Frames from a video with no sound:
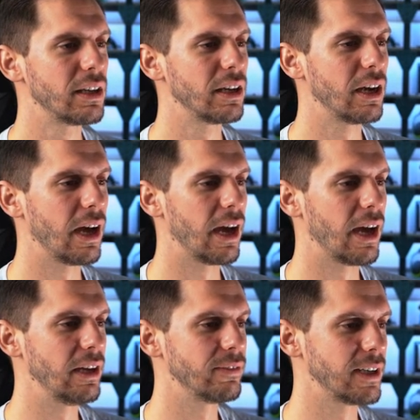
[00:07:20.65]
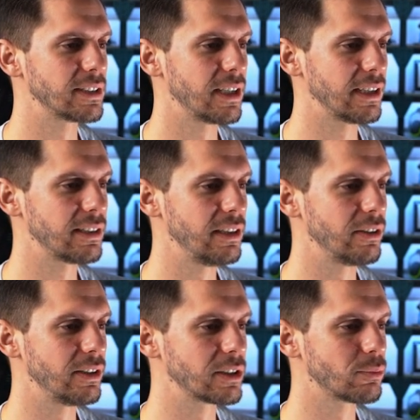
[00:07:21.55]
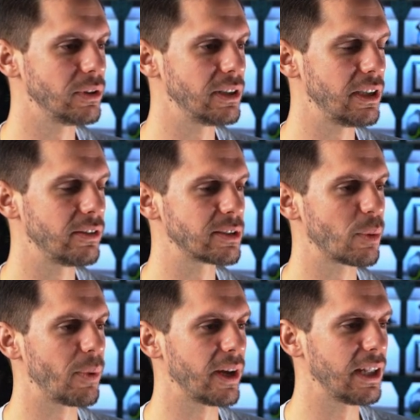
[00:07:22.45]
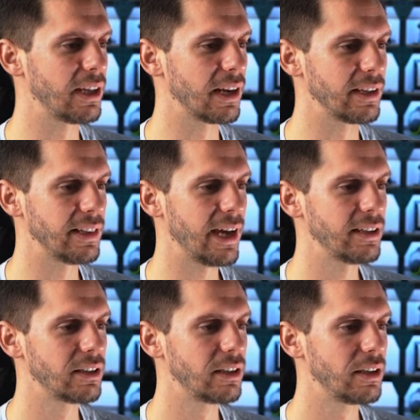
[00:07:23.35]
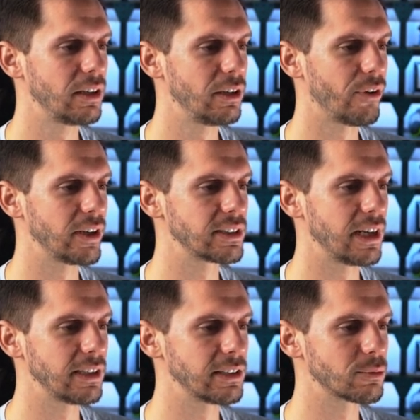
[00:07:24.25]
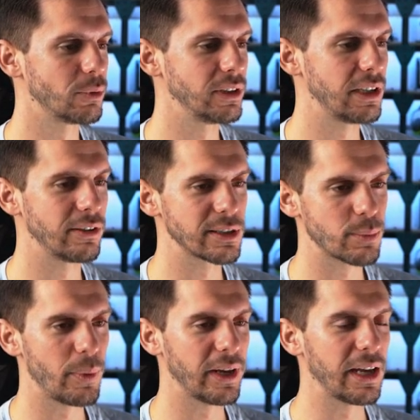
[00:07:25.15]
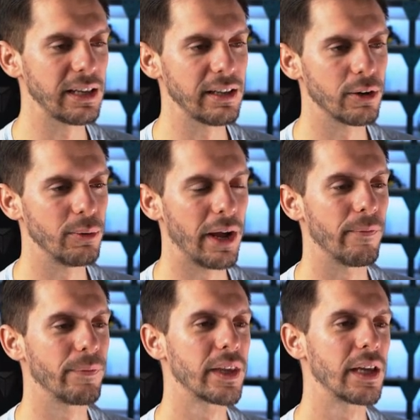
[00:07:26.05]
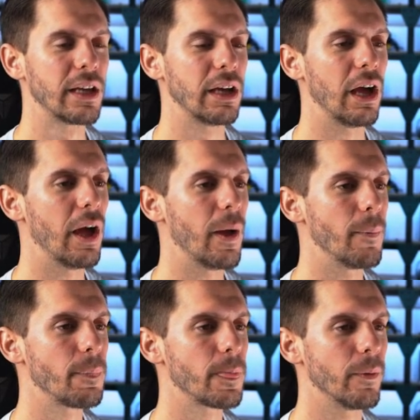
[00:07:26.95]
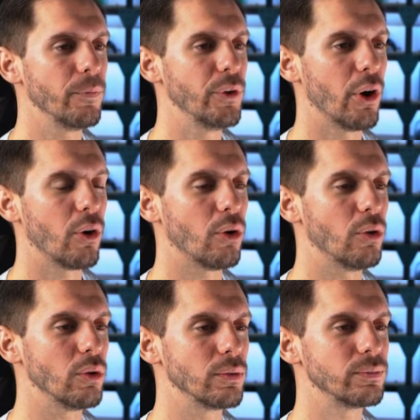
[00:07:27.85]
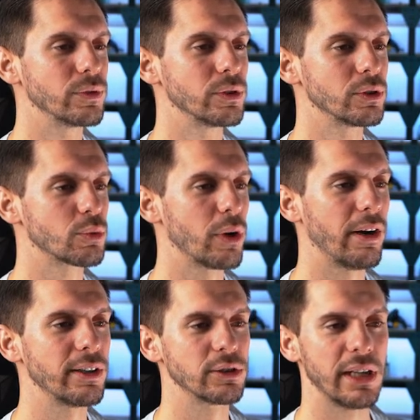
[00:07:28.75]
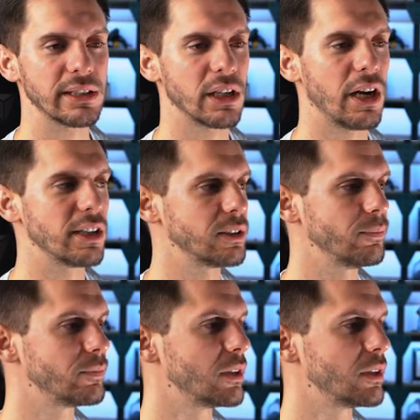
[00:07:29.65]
Uh, if I select here, this one here is propagating like that. If I select this one here, it's propagating around uh, the whole square. So that's awesome.